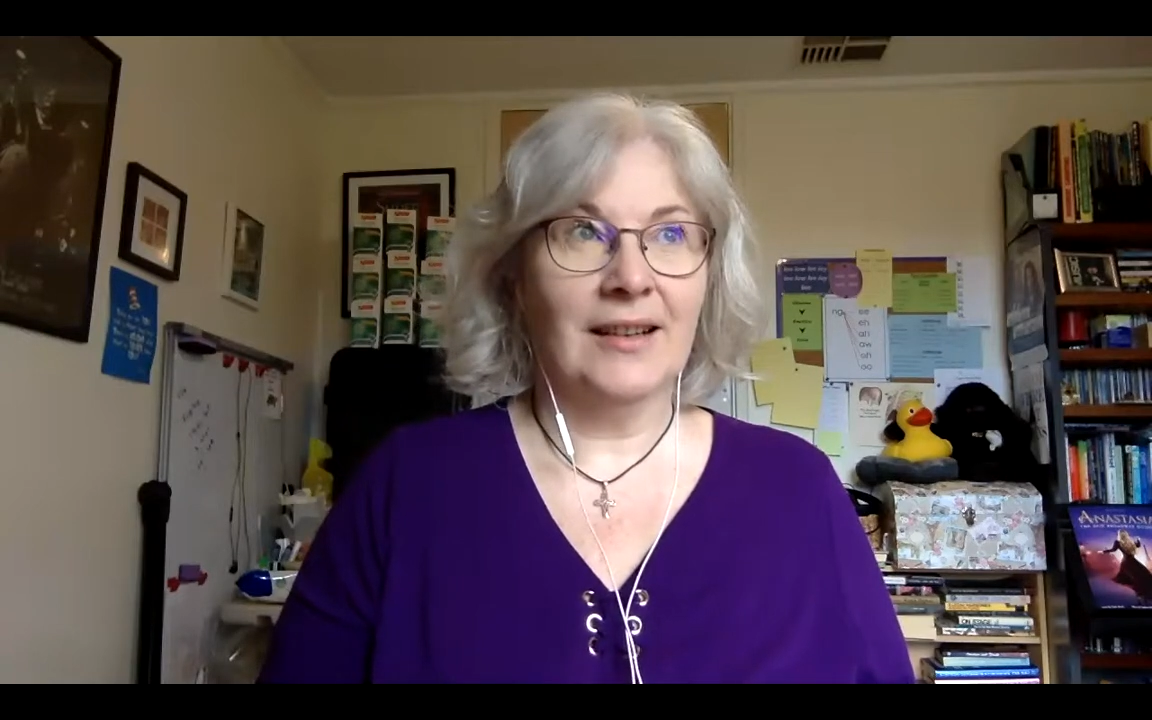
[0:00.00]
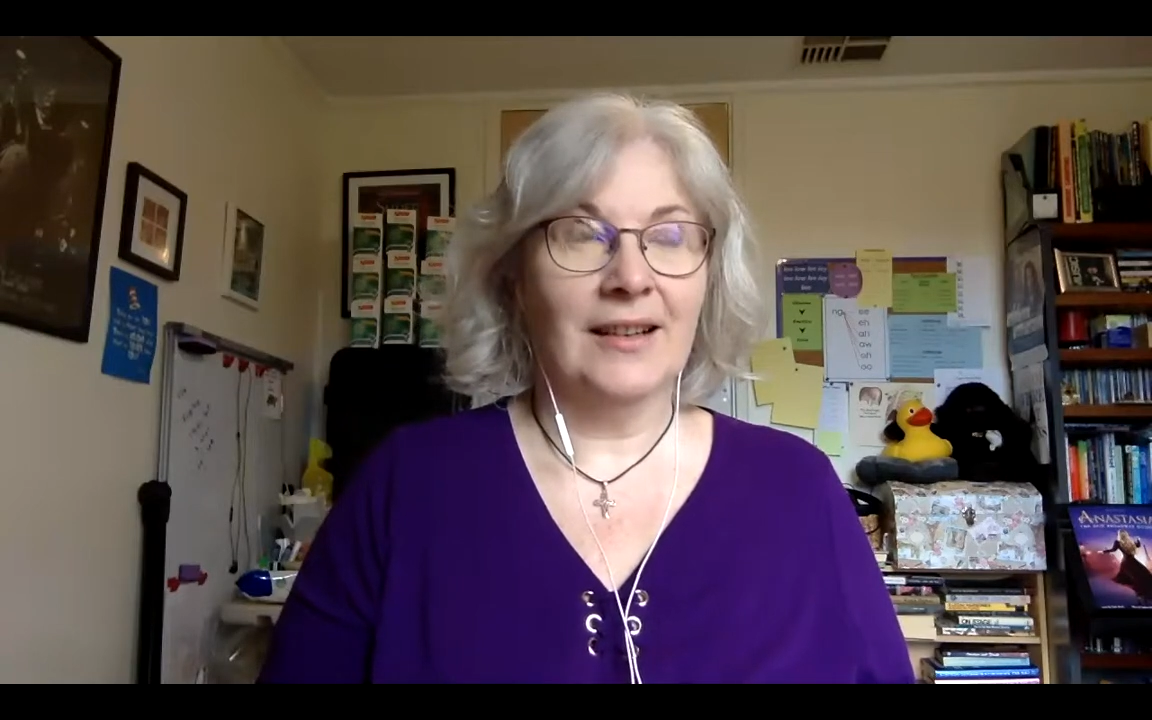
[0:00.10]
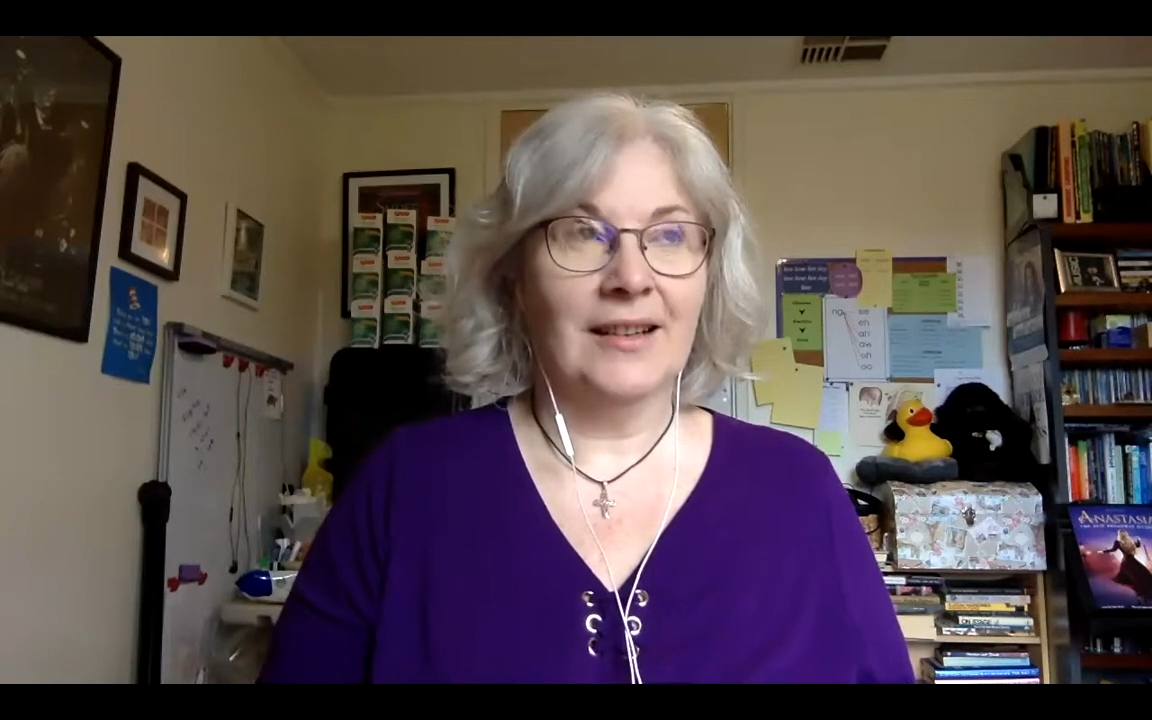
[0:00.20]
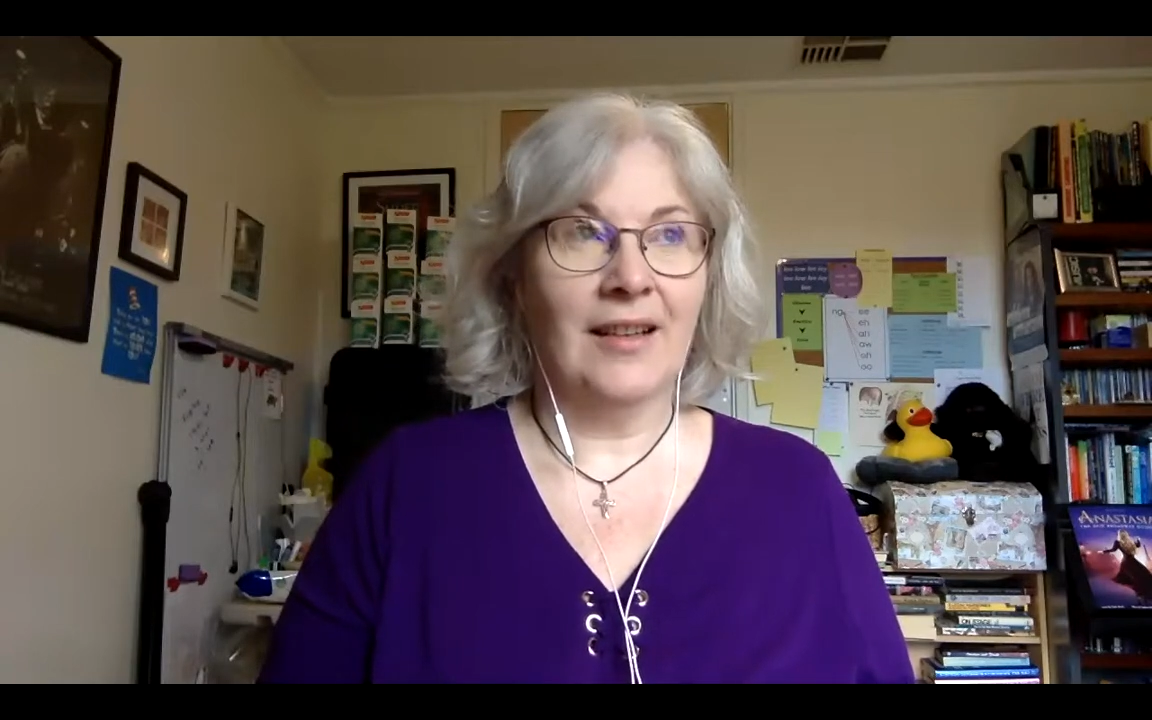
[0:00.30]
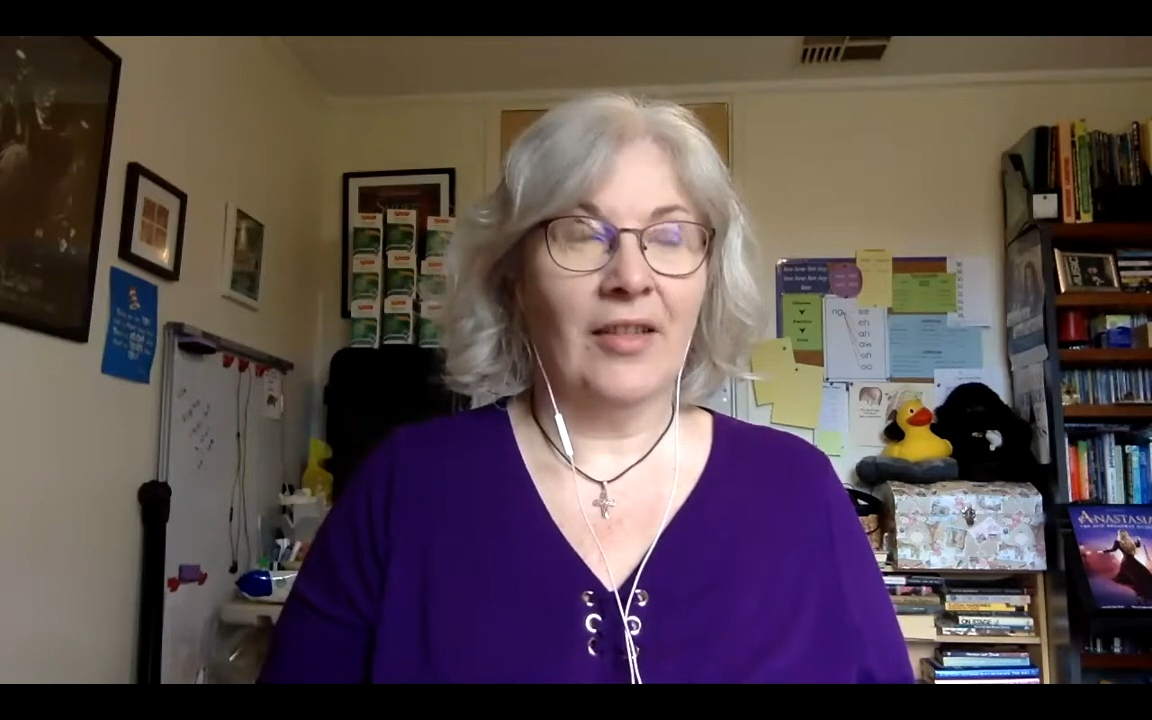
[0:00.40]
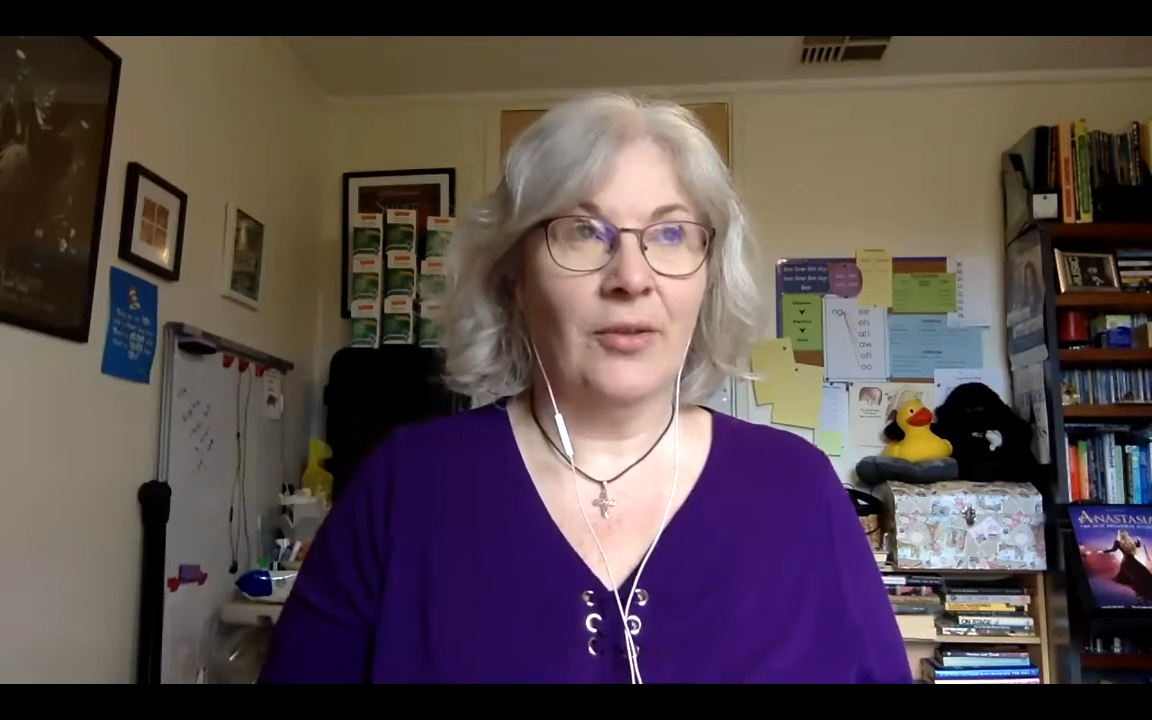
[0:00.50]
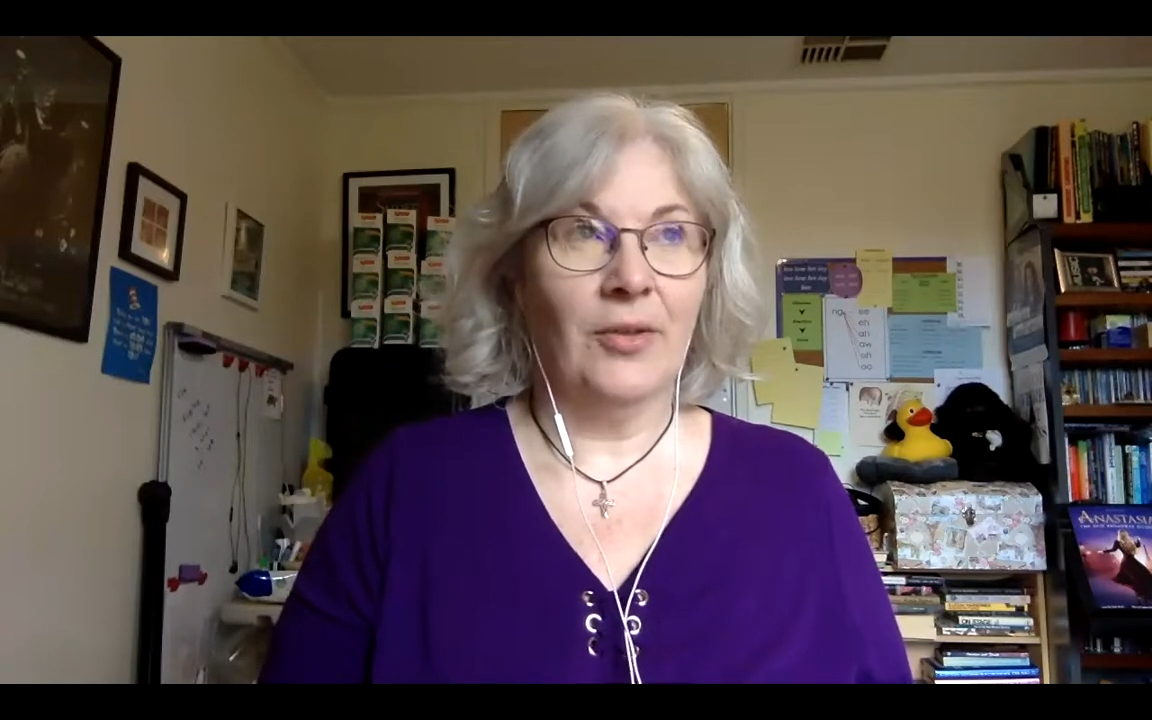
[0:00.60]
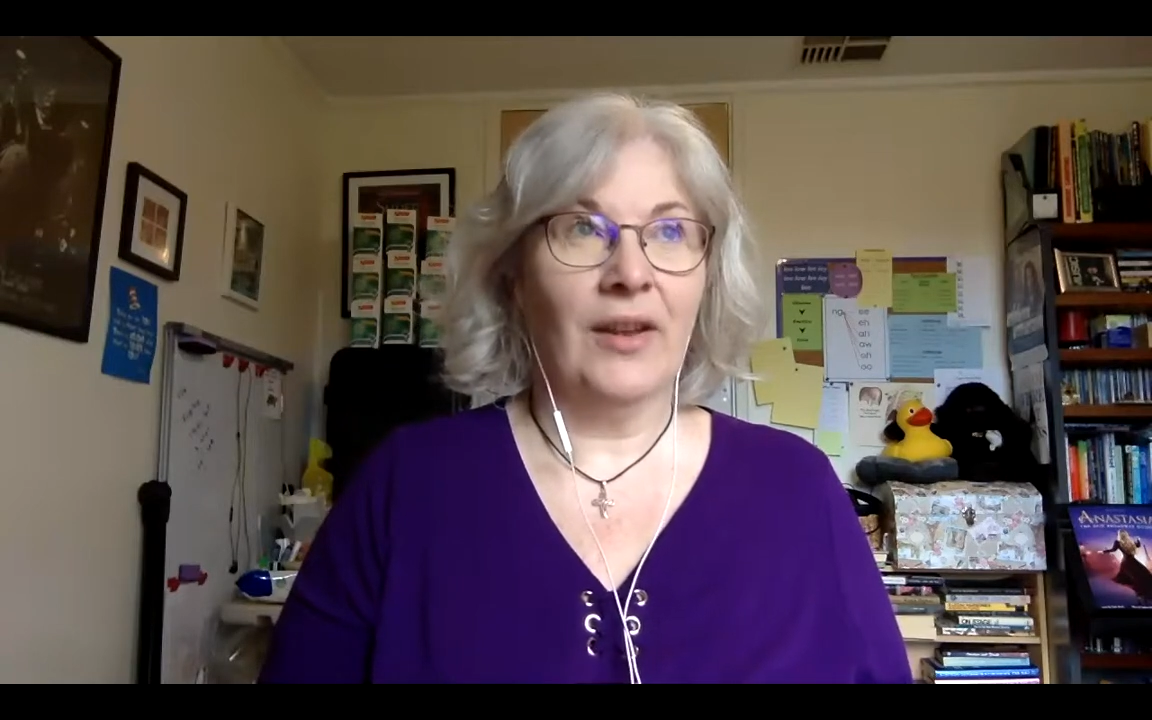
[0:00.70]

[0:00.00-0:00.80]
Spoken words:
a thought